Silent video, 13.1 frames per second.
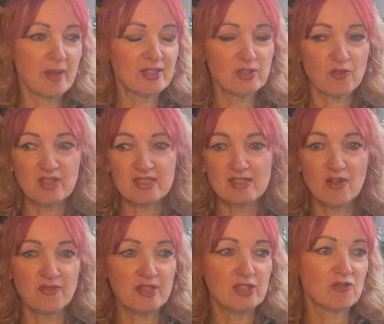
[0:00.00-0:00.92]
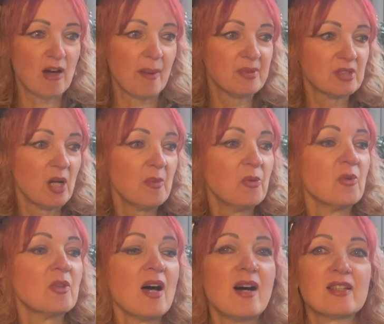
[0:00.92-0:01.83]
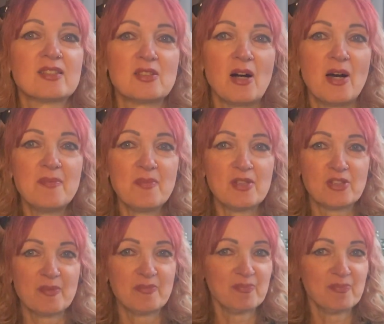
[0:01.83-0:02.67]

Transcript: Because I've got these lovely scraps that I bought last time, which I